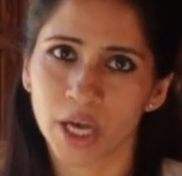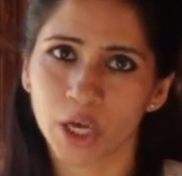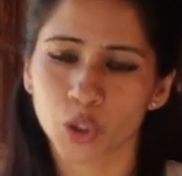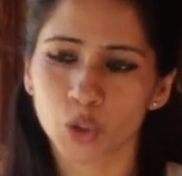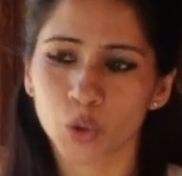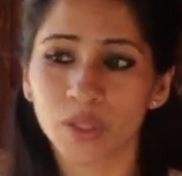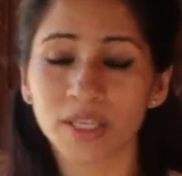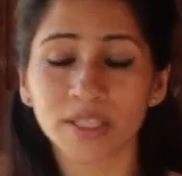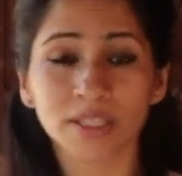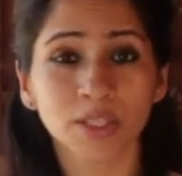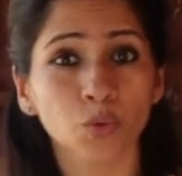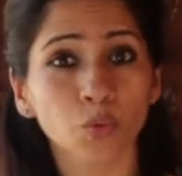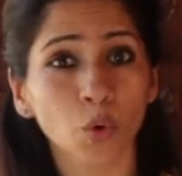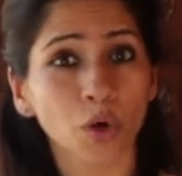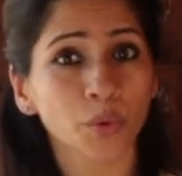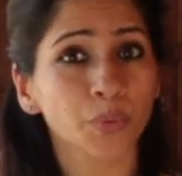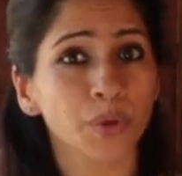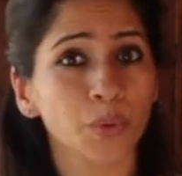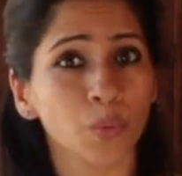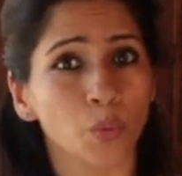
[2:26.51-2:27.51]
So this is
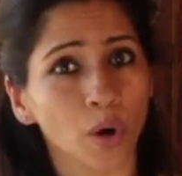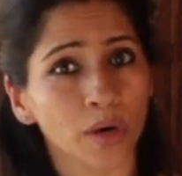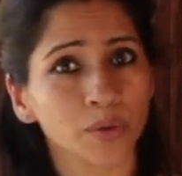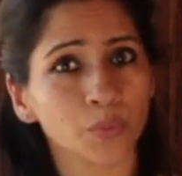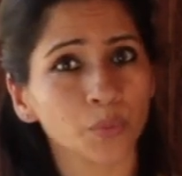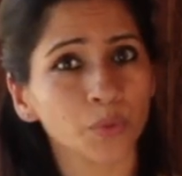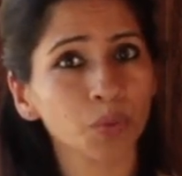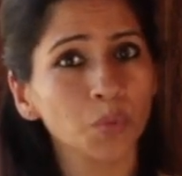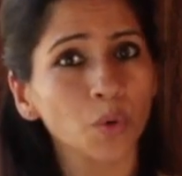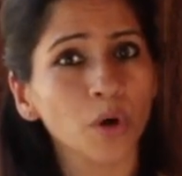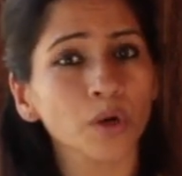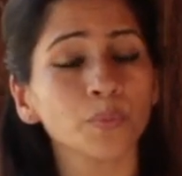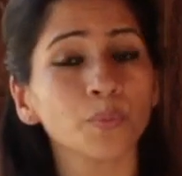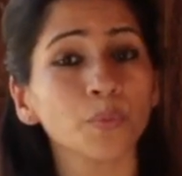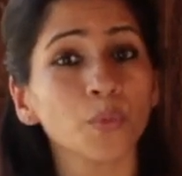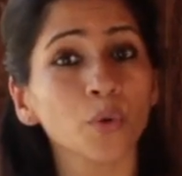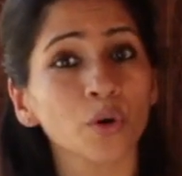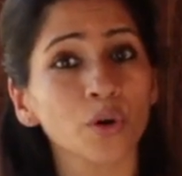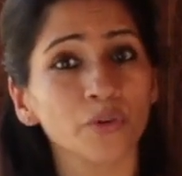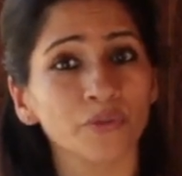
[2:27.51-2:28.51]
what we want. We want
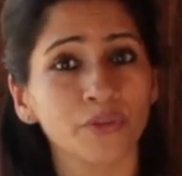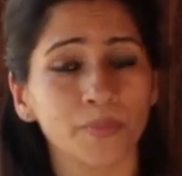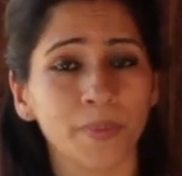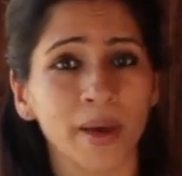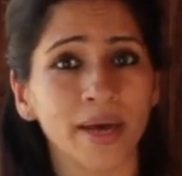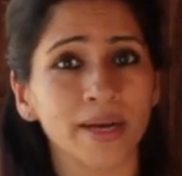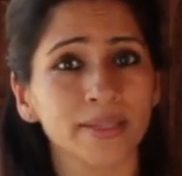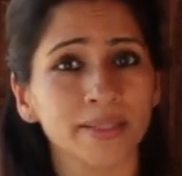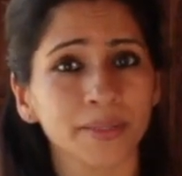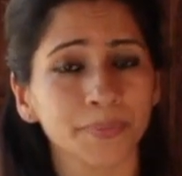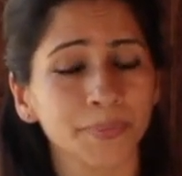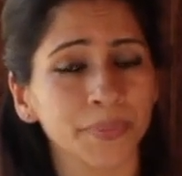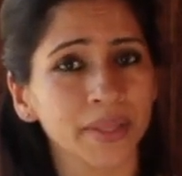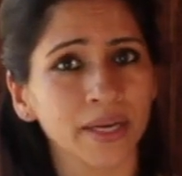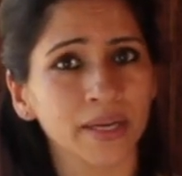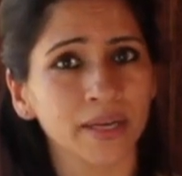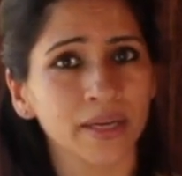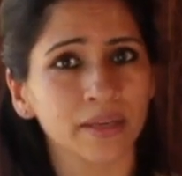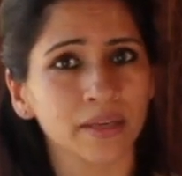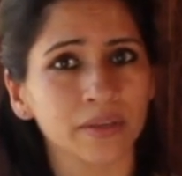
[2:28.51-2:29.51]
more of the
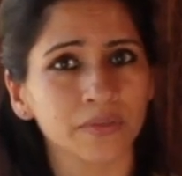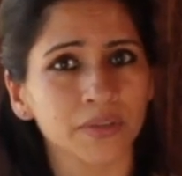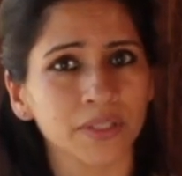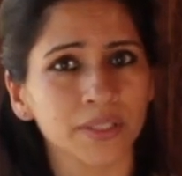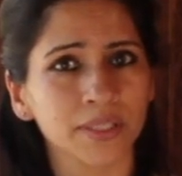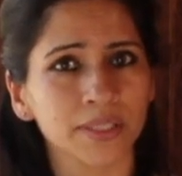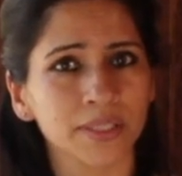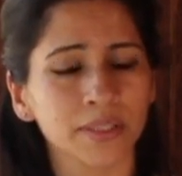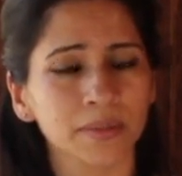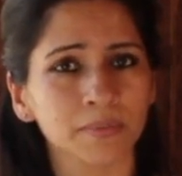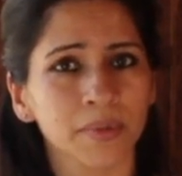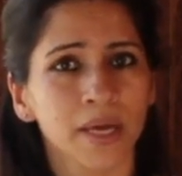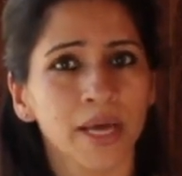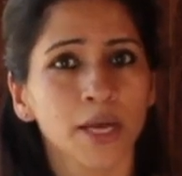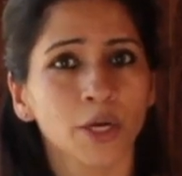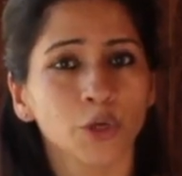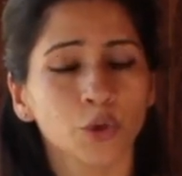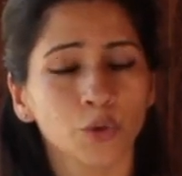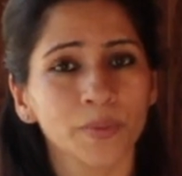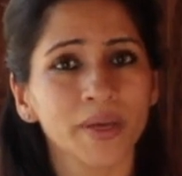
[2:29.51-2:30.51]
parasympathetic nervous system
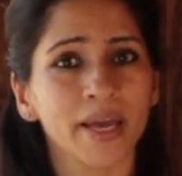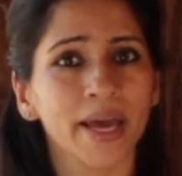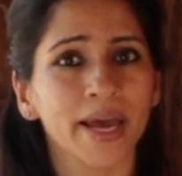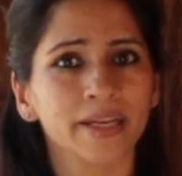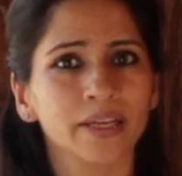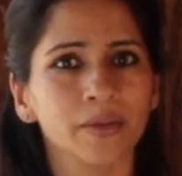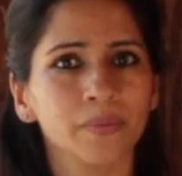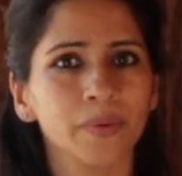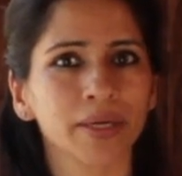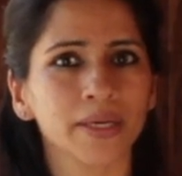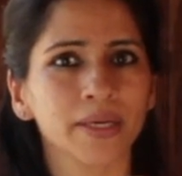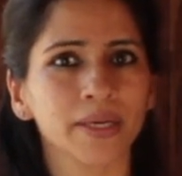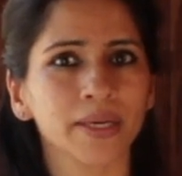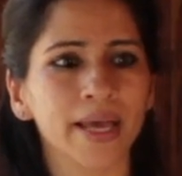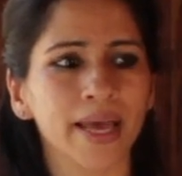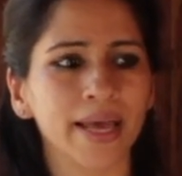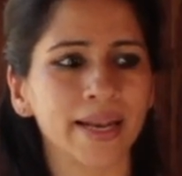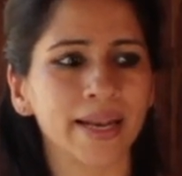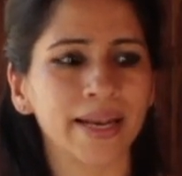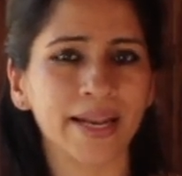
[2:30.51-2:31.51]
to be activated
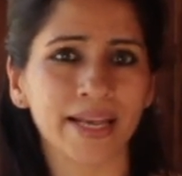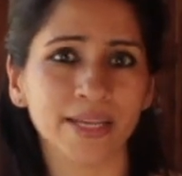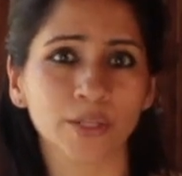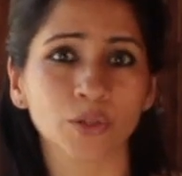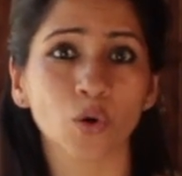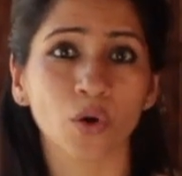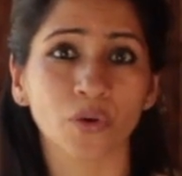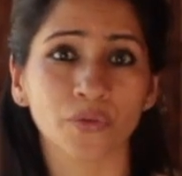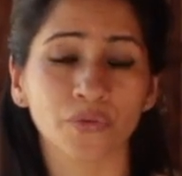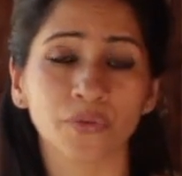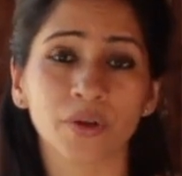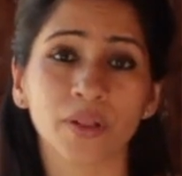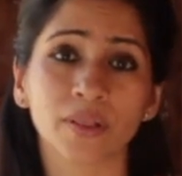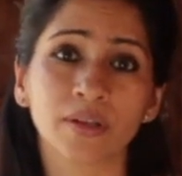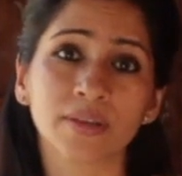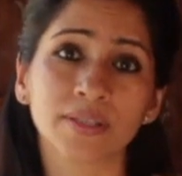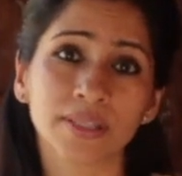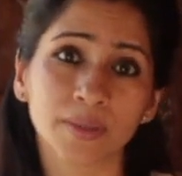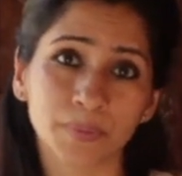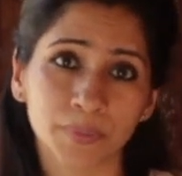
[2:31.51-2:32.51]
and less of
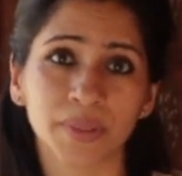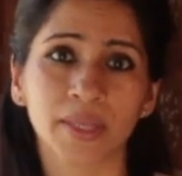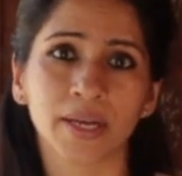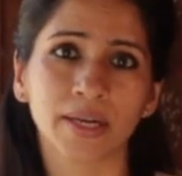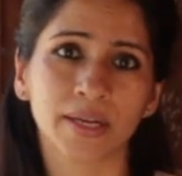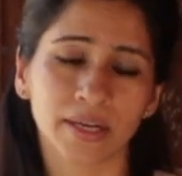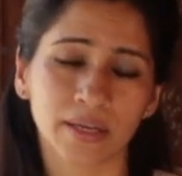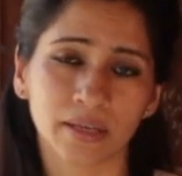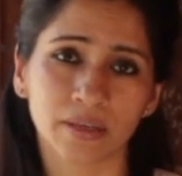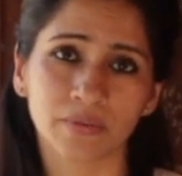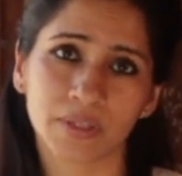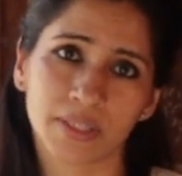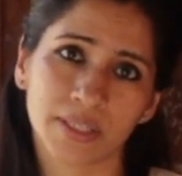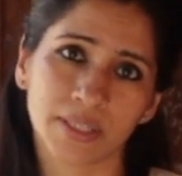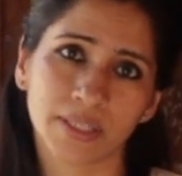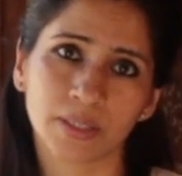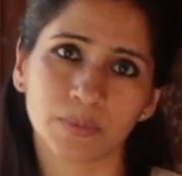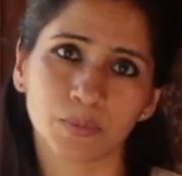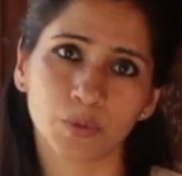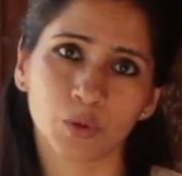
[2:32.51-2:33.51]
the sympathetic nervous
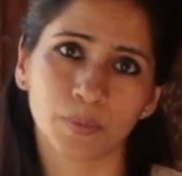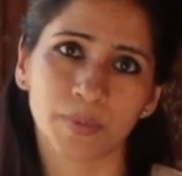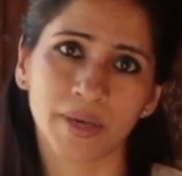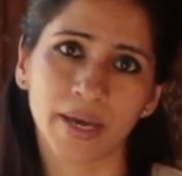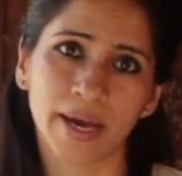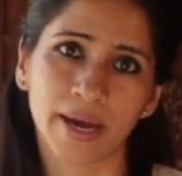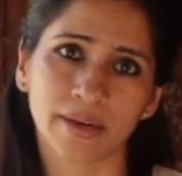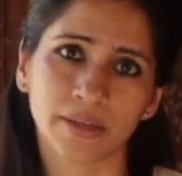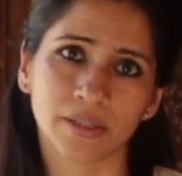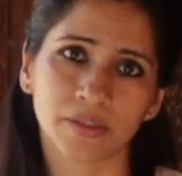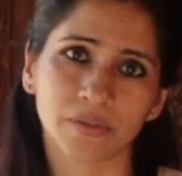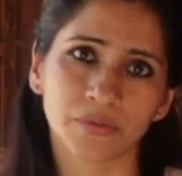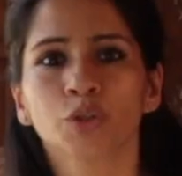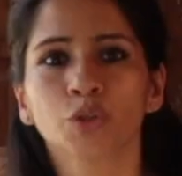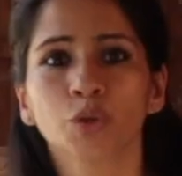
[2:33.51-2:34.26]
system to be active.